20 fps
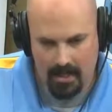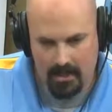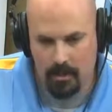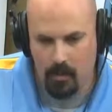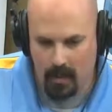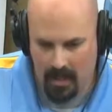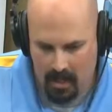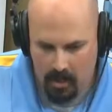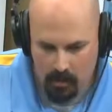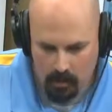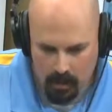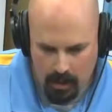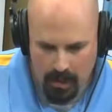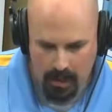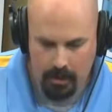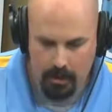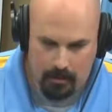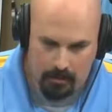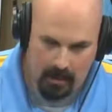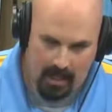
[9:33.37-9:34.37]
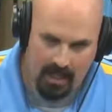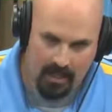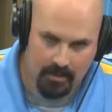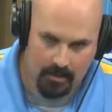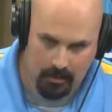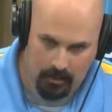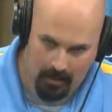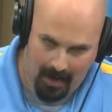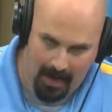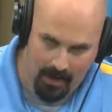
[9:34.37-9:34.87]
It's when you look at your buddies
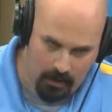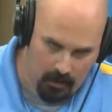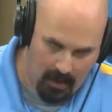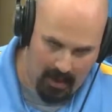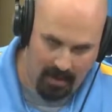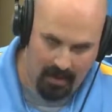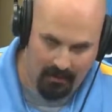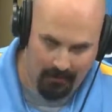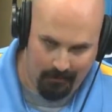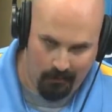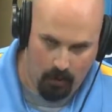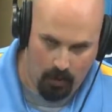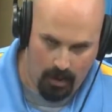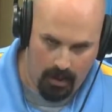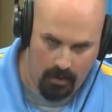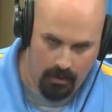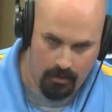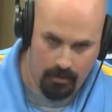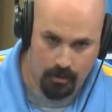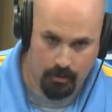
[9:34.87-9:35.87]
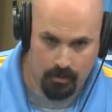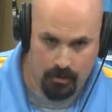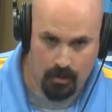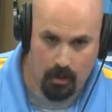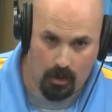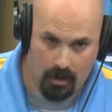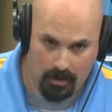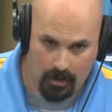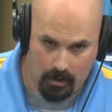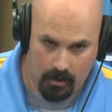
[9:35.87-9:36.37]
who graduated in four years, who
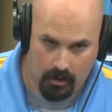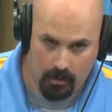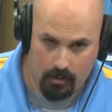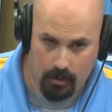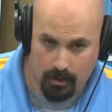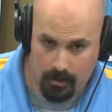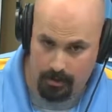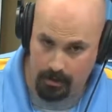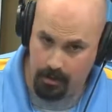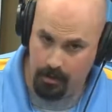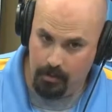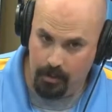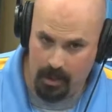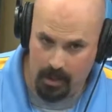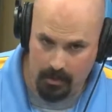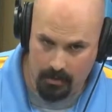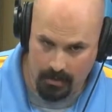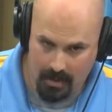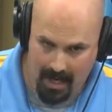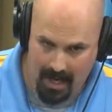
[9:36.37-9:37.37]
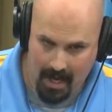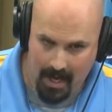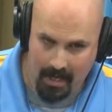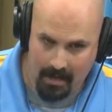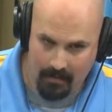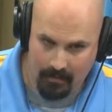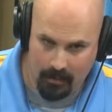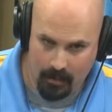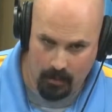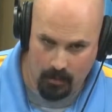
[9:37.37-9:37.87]
started their career two years ahead
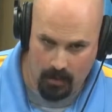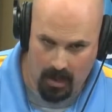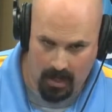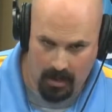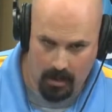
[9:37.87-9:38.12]
of you, Ooh.